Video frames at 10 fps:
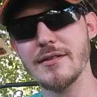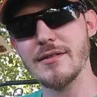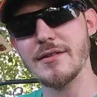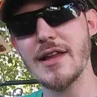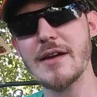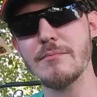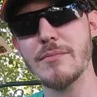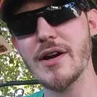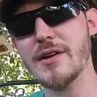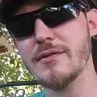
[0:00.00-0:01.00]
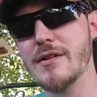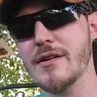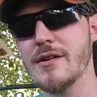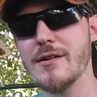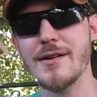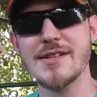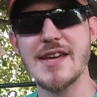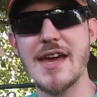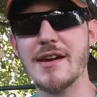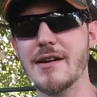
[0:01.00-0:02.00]
light brown or a
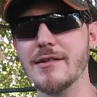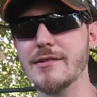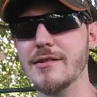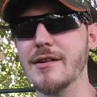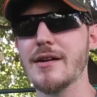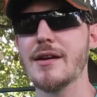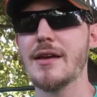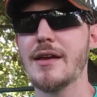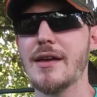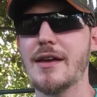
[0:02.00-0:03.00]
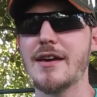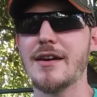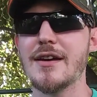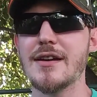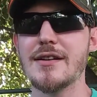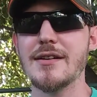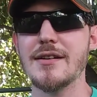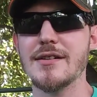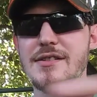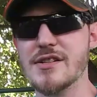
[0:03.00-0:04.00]
tan color, and
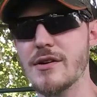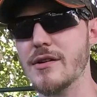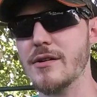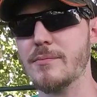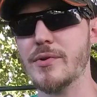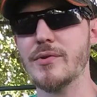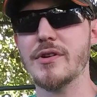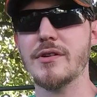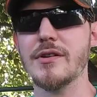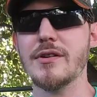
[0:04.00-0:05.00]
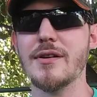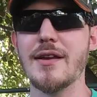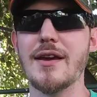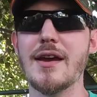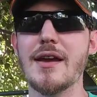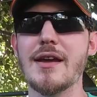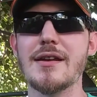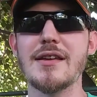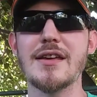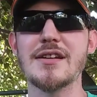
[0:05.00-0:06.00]
stir it up real good, and
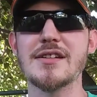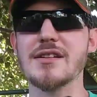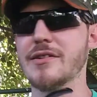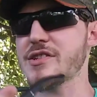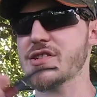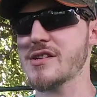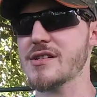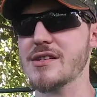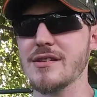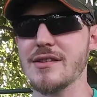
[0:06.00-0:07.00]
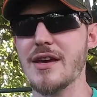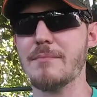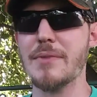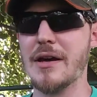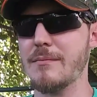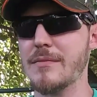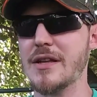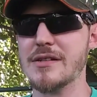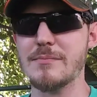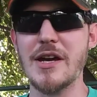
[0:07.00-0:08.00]
it is delicious. That pipe,
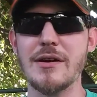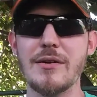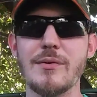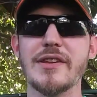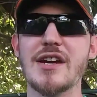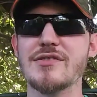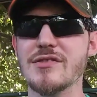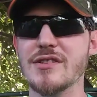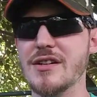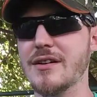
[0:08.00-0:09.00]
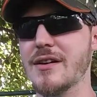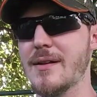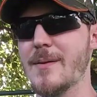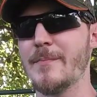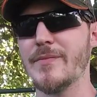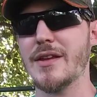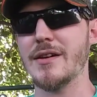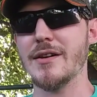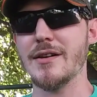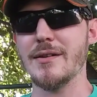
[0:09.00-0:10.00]
that tobacco, and that drink,
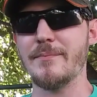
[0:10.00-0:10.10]
I